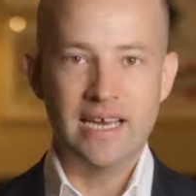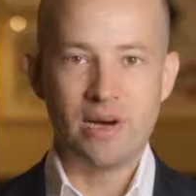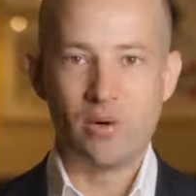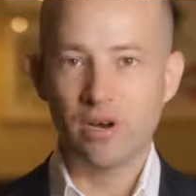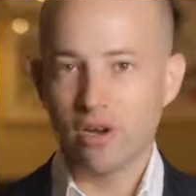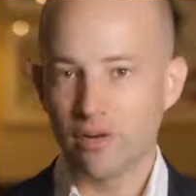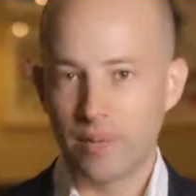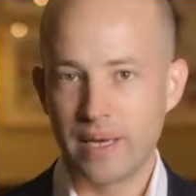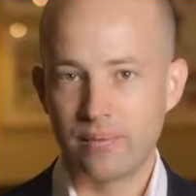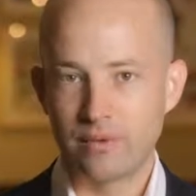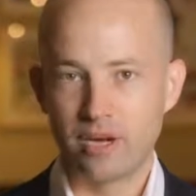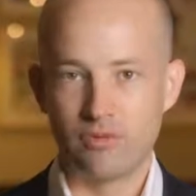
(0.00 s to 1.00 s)
Now, what a lot of
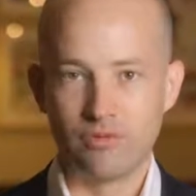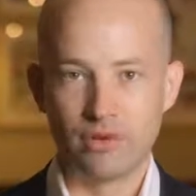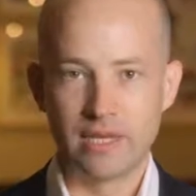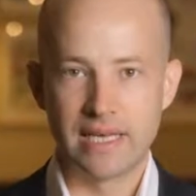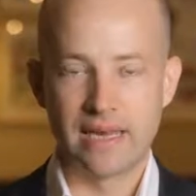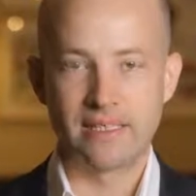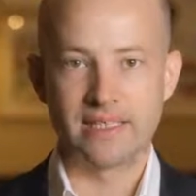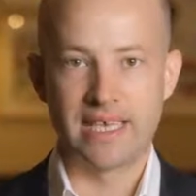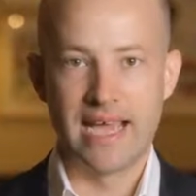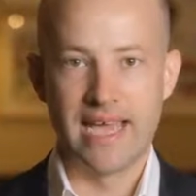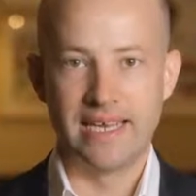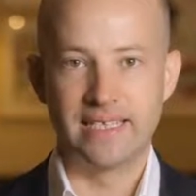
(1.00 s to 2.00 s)
people don't really
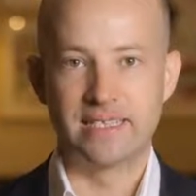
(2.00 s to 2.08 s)
understand